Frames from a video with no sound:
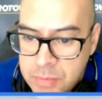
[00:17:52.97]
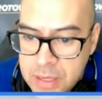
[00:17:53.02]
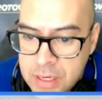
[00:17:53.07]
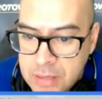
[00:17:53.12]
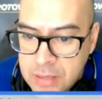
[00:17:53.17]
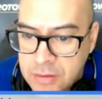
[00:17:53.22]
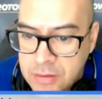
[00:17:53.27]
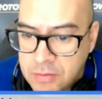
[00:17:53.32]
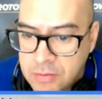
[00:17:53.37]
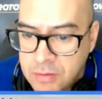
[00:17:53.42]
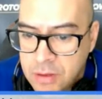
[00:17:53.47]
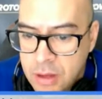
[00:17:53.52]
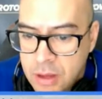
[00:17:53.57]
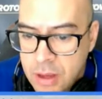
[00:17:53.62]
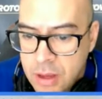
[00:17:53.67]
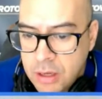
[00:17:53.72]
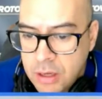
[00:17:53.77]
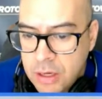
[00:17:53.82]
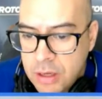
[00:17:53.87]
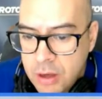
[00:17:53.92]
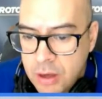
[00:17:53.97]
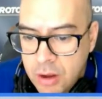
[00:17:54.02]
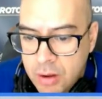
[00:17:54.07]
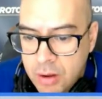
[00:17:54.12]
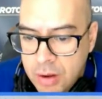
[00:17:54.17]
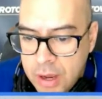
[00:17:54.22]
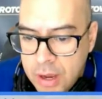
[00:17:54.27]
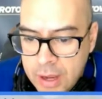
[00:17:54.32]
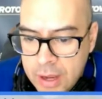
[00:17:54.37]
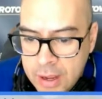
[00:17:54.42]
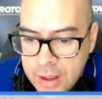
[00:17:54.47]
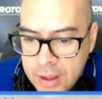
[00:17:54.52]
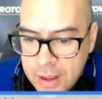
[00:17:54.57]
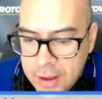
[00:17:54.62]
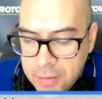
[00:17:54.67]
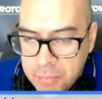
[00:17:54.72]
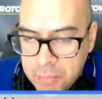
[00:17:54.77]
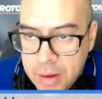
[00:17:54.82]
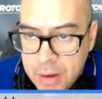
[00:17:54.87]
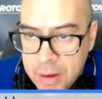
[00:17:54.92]
Does, you know, I would
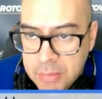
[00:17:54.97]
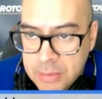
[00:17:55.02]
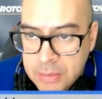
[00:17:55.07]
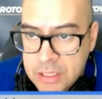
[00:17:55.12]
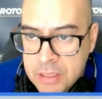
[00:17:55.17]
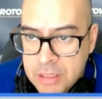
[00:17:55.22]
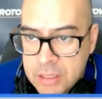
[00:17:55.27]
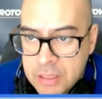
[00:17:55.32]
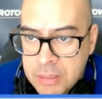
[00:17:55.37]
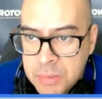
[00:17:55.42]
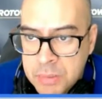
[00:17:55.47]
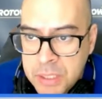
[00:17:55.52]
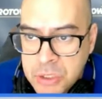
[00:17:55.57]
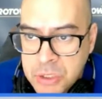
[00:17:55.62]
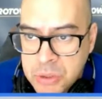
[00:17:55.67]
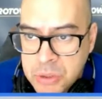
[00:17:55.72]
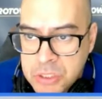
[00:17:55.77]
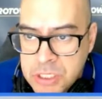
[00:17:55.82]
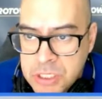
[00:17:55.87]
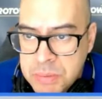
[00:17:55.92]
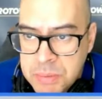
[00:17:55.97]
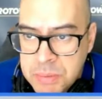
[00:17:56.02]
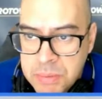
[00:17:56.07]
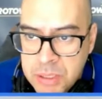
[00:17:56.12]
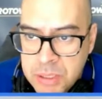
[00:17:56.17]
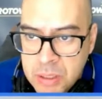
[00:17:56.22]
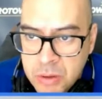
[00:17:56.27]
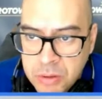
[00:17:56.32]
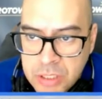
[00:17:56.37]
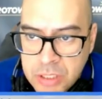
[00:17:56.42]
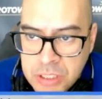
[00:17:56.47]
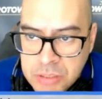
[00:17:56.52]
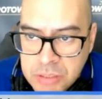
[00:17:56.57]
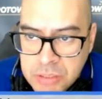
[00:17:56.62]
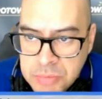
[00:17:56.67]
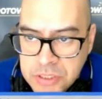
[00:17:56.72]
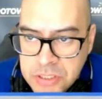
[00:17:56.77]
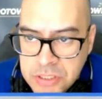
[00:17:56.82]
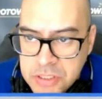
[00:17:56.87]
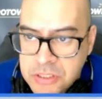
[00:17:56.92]
probably limit it to a GPP only, but
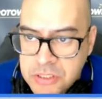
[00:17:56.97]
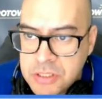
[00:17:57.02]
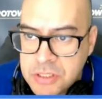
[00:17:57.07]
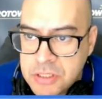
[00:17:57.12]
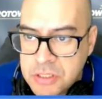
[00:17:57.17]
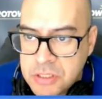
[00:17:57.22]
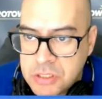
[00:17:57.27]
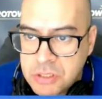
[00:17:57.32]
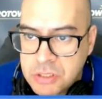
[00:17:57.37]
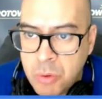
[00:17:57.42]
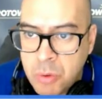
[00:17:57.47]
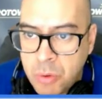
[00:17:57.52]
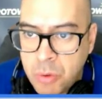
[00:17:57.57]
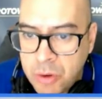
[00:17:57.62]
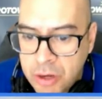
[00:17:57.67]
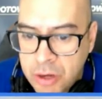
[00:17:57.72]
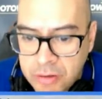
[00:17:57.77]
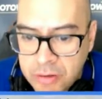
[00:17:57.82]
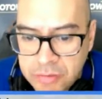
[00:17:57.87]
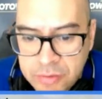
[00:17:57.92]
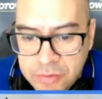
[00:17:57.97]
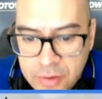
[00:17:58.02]
just doesn't score enough